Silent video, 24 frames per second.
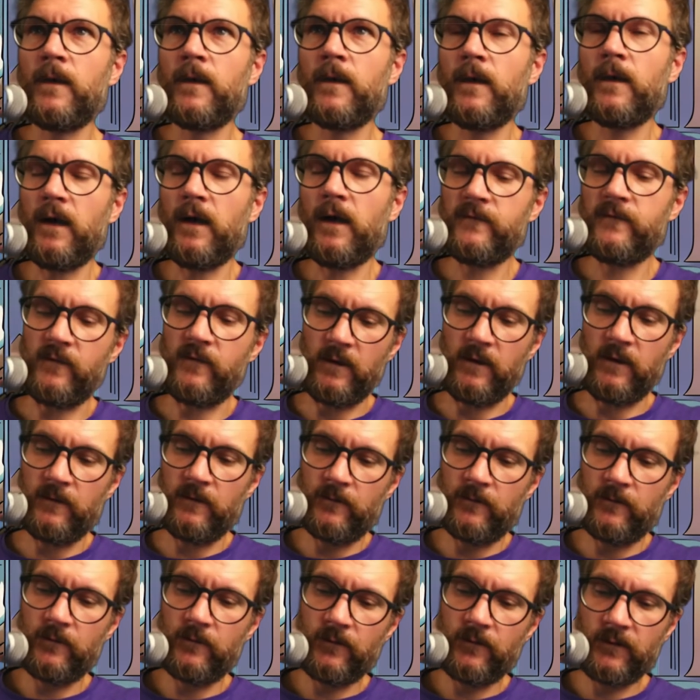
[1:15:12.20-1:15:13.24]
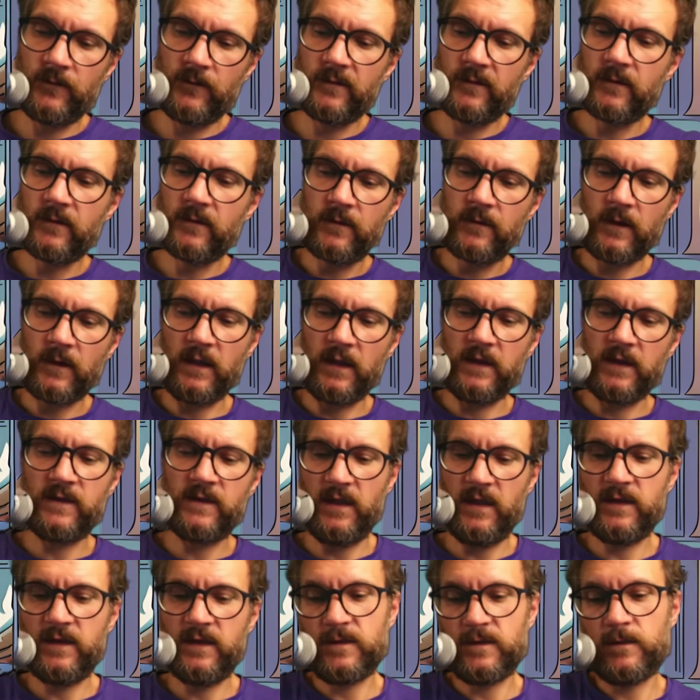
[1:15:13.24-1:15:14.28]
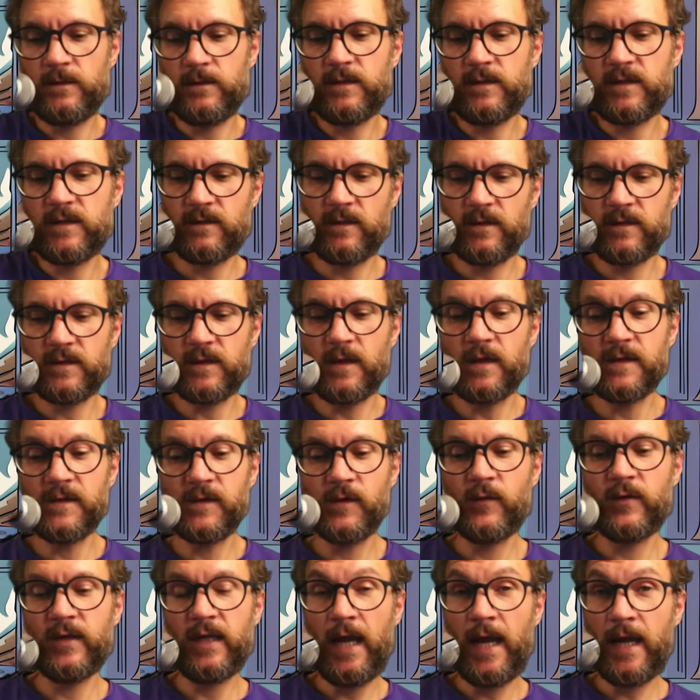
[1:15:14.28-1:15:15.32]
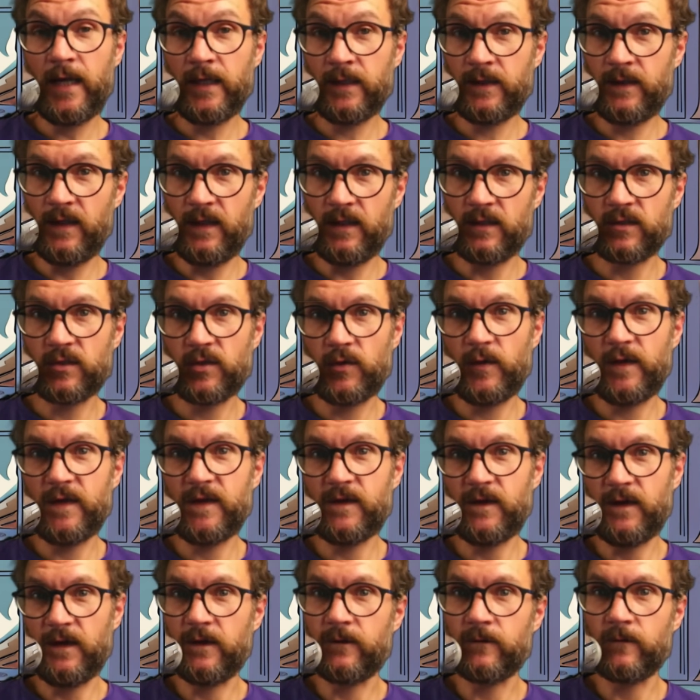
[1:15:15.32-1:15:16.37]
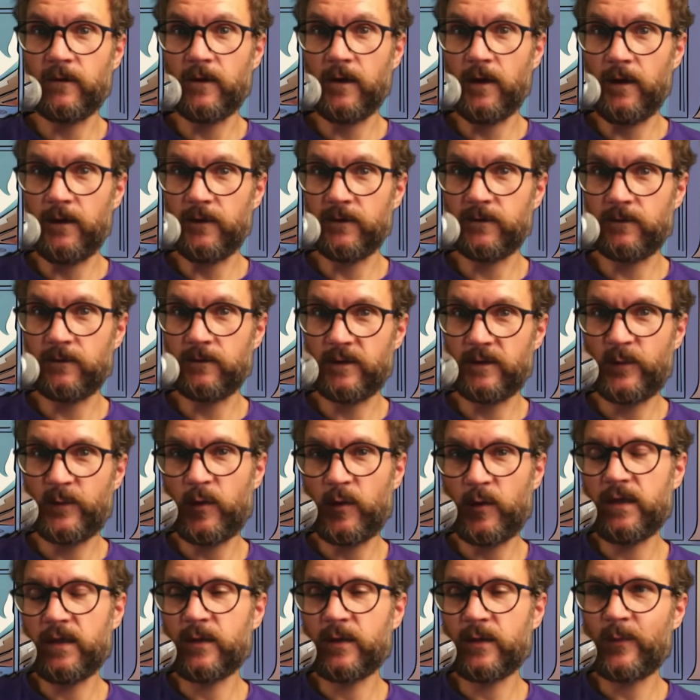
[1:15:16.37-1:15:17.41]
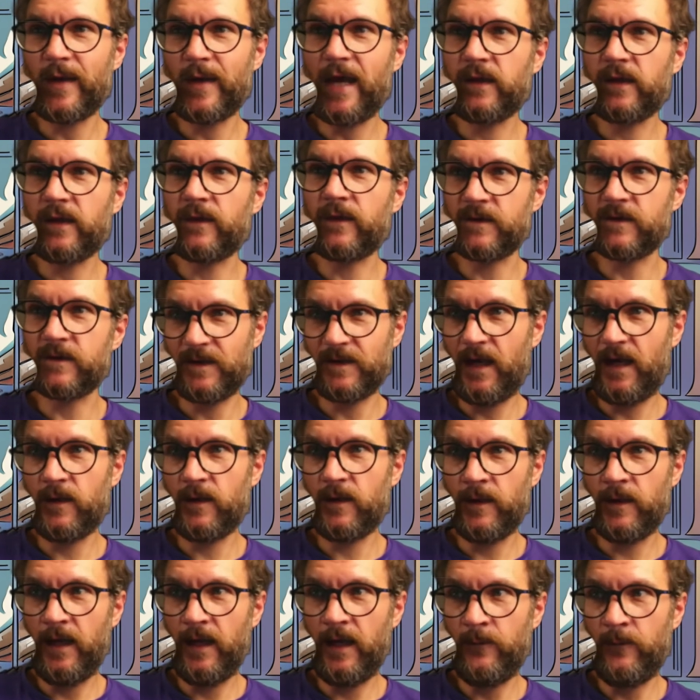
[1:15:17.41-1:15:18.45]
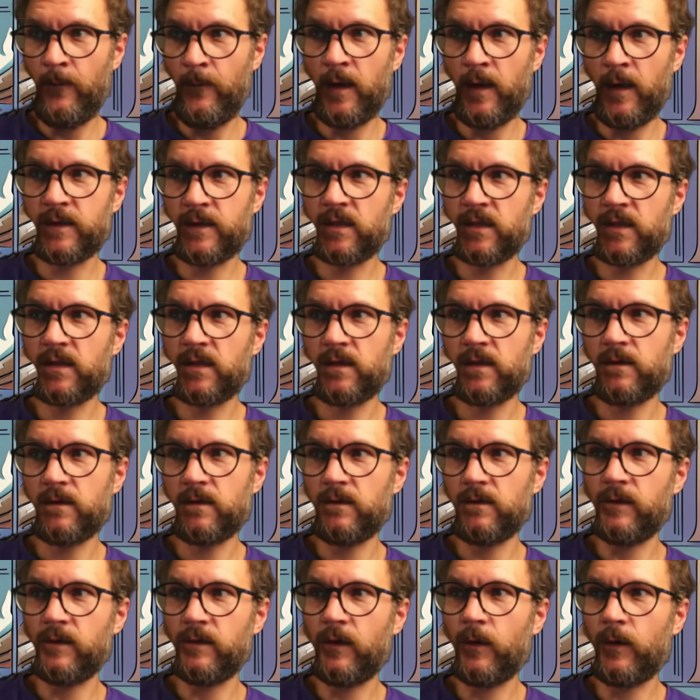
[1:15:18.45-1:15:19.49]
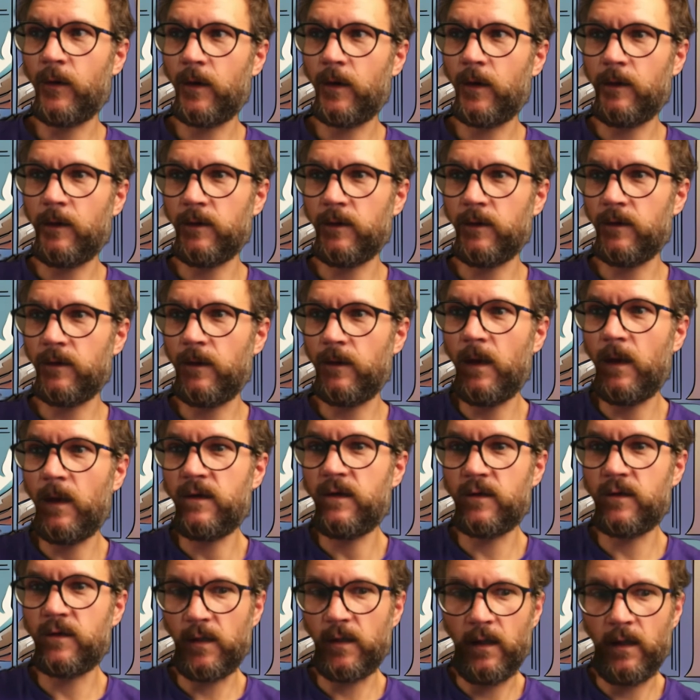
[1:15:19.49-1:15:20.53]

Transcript: of it's it's there's there's also an acting choice involved with pulling back the sound that much you know that you're